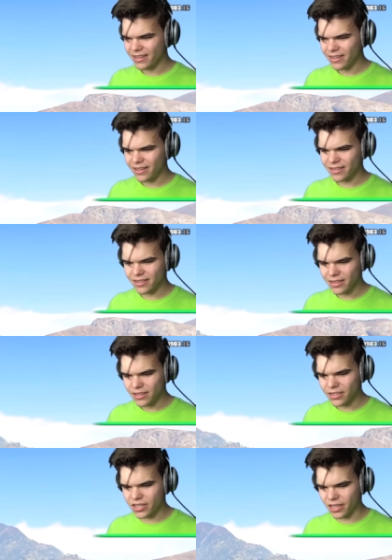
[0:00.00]

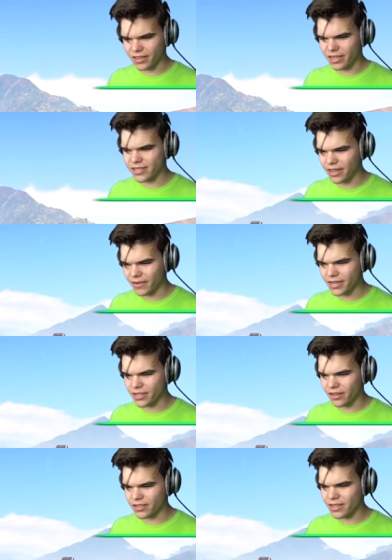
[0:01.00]
impressive. Shit, the
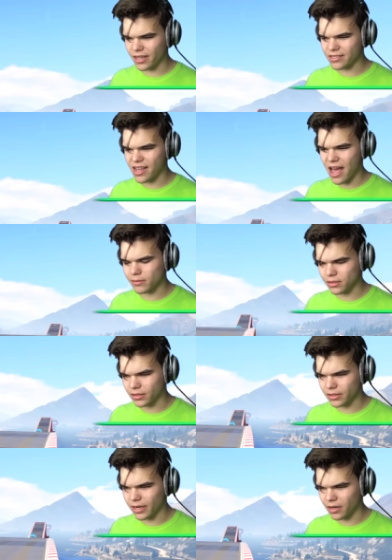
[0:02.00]
acceleration on this water. thing is
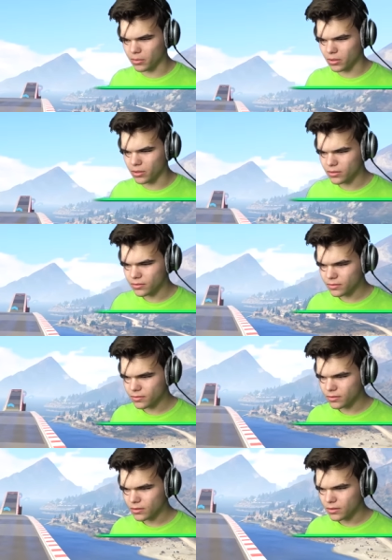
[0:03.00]
absolutely terrible. I wish I could.
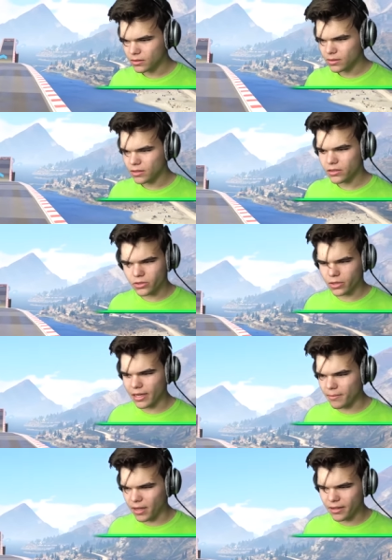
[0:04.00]
through the water.
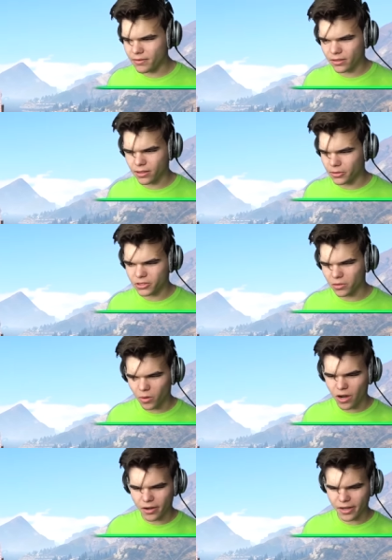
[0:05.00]
Jordi, I'm not even close to the water